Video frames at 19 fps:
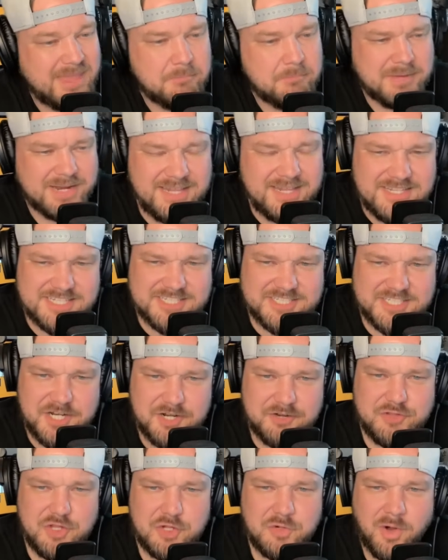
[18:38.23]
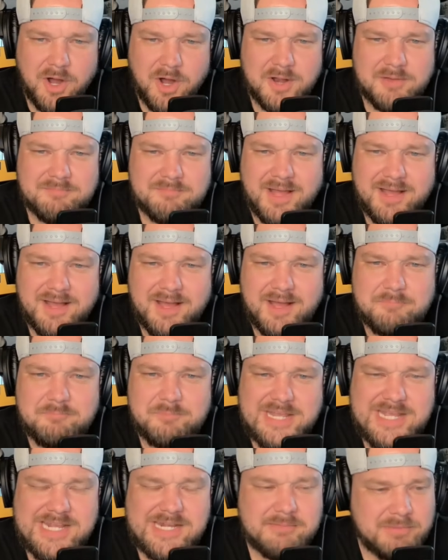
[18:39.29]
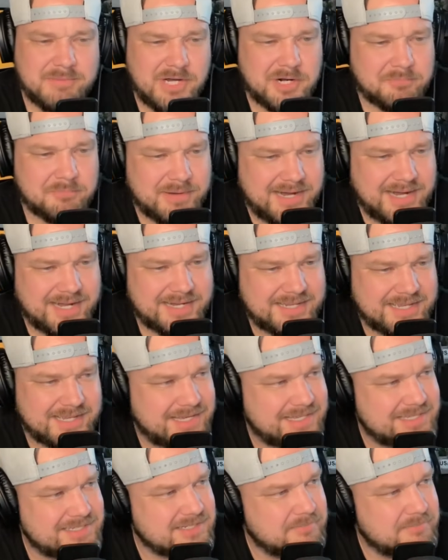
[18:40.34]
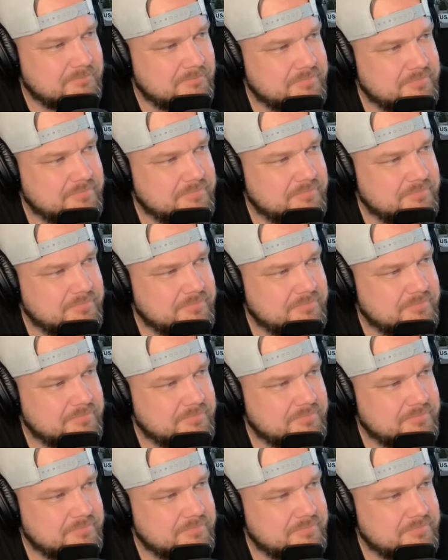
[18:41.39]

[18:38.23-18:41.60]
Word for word: But in this interview on uh, Peanut Butter Podcast,